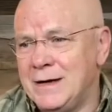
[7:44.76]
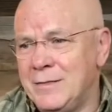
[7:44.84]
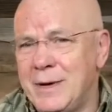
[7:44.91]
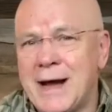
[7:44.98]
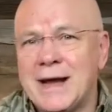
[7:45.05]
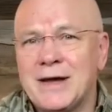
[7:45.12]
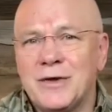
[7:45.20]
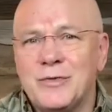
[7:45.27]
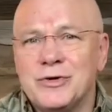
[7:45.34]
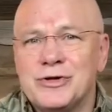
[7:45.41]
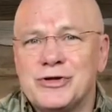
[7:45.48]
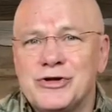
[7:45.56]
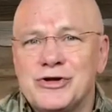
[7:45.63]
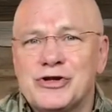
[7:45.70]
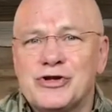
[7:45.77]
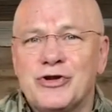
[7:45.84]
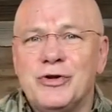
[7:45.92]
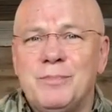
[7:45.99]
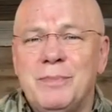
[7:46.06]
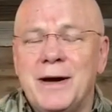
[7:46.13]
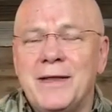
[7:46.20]
Habakkuk was
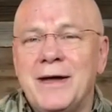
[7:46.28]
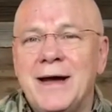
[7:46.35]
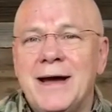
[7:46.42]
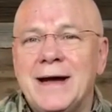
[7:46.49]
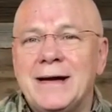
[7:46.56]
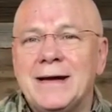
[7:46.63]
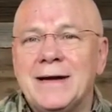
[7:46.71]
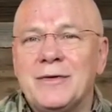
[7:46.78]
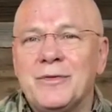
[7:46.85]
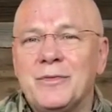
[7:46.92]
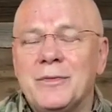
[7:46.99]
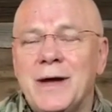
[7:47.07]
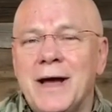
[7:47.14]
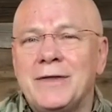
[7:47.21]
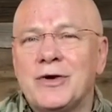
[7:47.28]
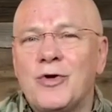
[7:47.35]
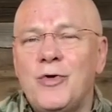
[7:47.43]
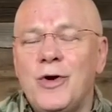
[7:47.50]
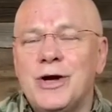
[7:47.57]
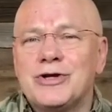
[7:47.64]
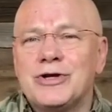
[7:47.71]
disturbed by that and had the
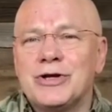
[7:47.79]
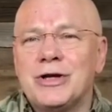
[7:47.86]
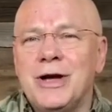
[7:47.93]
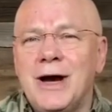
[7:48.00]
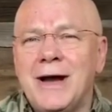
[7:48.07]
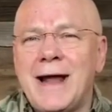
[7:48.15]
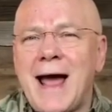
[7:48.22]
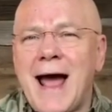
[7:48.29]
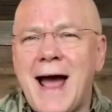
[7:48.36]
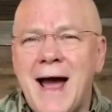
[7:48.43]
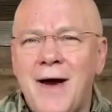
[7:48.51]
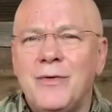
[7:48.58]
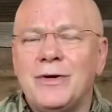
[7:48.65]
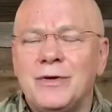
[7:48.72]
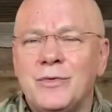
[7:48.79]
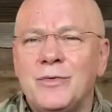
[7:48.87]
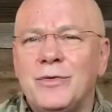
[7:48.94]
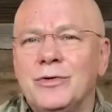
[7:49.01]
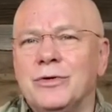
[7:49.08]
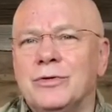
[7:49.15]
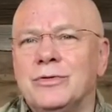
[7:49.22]
question, God, how in the
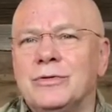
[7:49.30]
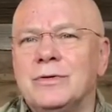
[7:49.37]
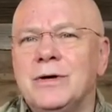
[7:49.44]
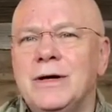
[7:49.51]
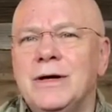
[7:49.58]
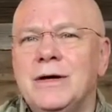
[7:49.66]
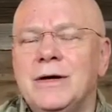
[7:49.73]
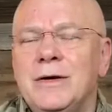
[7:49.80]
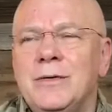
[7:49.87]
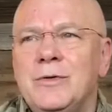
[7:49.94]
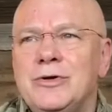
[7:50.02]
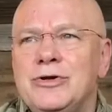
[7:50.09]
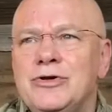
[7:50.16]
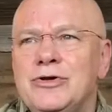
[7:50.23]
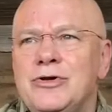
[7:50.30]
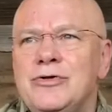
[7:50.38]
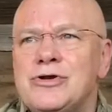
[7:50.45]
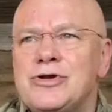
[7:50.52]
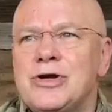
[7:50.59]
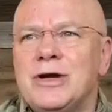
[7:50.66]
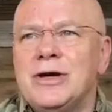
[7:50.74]
world would you
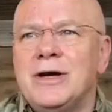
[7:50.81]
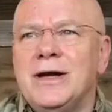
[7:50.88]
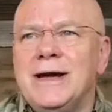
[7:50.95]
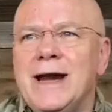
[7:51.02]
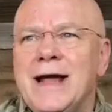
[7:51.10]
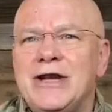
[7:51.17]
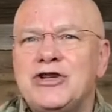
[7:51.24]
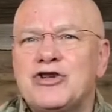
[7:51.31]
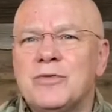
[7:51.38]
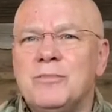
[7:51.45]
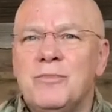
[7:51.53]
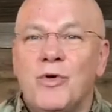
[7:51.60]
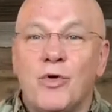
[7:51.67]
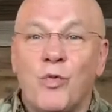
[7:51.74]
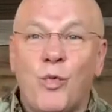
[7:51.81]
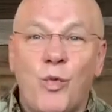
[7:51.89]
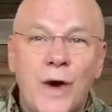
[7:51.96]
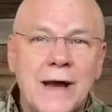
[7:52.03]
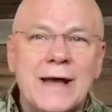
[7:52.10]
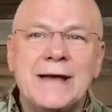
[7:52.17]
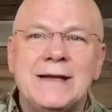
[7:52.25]
use a nation more
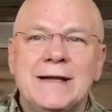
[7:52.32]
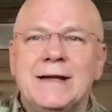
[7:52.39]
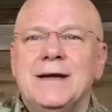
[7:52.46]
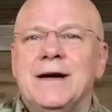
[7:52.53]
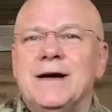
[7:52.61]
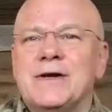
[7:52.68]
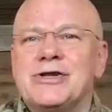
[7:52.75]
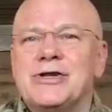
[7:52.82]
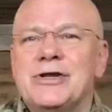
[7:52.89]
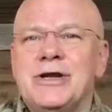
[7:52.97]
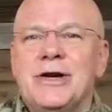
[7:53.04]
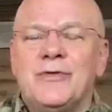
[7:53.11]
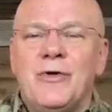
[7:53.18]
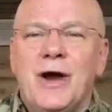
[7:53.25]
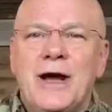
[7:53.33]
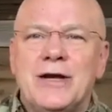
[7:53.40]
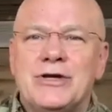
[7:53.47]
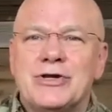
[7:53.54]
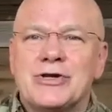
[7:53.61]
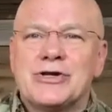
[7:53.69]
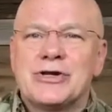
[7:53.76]
wicked than us, the
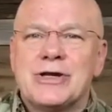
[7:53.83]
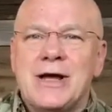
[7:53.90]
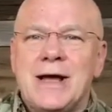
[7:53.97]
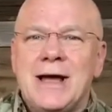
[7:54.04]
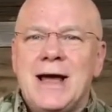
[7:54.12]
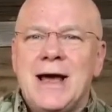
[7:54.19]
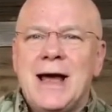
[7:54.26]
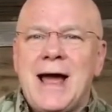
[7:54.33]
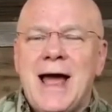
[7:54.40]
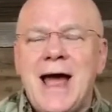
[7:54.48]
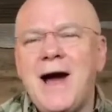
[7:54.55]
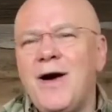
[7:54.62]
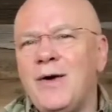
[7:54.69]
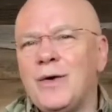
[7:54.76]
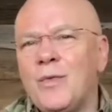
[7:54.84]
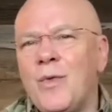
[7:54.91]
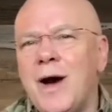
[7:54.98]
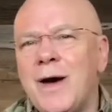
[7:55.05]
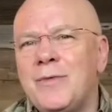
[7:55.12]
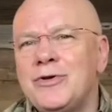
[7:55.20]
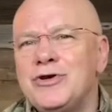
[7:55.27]
unrighteous? How and
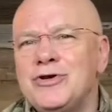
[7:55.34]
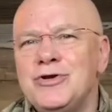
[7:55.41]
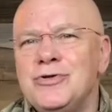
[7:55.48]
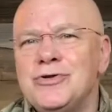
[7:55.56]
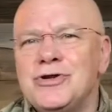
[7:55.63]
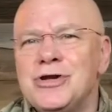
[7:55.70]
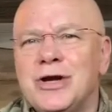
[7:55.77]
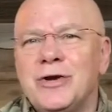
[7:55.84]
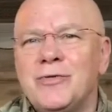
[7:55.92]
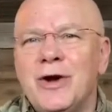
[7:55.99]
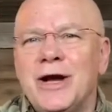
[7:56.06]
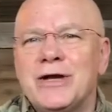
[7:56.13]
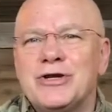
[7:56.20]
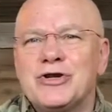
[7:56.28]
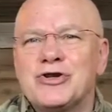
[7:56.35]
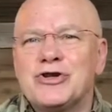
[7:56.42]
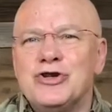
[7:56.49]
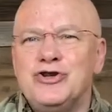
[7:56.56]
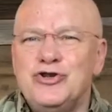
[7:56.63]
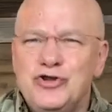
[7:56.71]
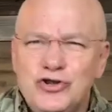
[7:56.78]
why would you use the unrighteous
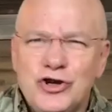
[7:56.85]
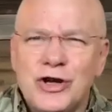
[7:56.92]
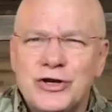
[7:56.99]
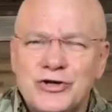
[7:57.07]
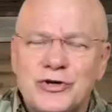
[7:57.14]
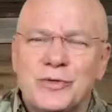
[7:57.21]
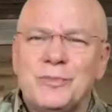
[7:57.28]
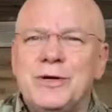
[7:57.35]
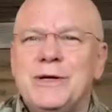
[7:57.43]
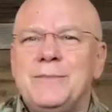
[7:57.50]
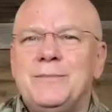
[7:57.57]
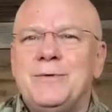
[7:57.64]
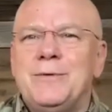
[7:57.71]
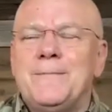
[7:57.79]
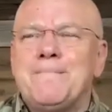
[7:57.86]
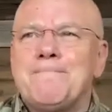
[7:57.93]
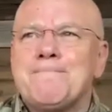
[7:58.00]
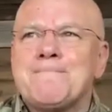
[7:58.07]
to judge your people?